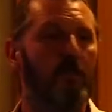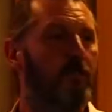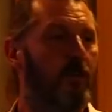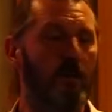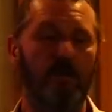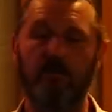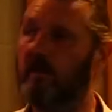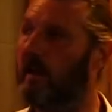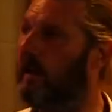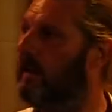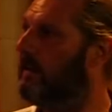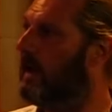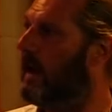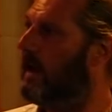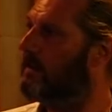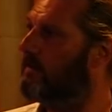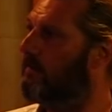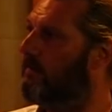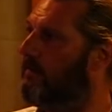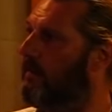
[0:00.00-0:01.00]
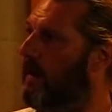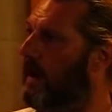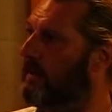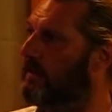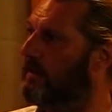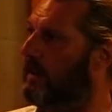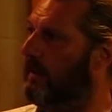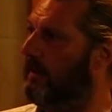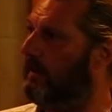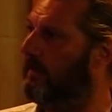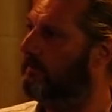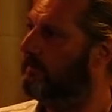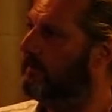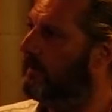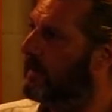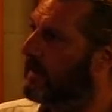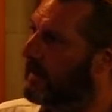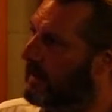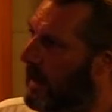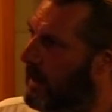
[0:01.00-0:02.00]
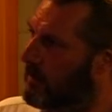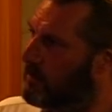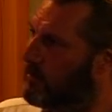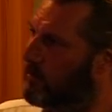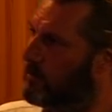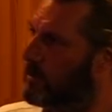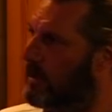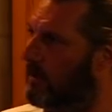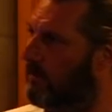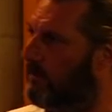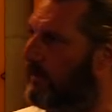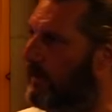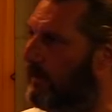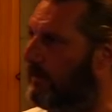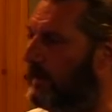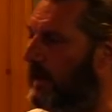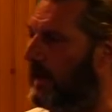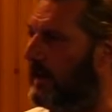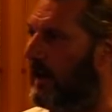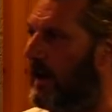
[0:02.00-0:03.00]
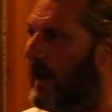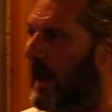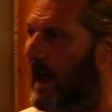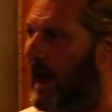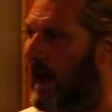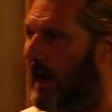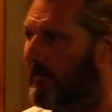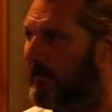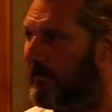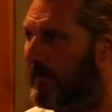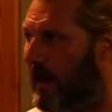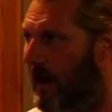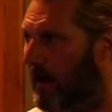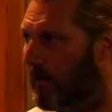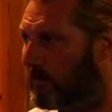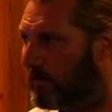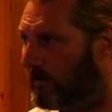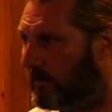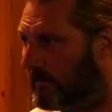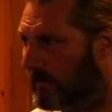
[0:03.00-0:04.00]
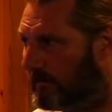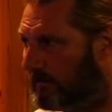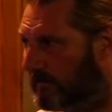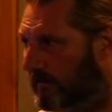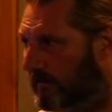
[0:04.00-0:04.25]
16 days of fighting, casualties 15,500.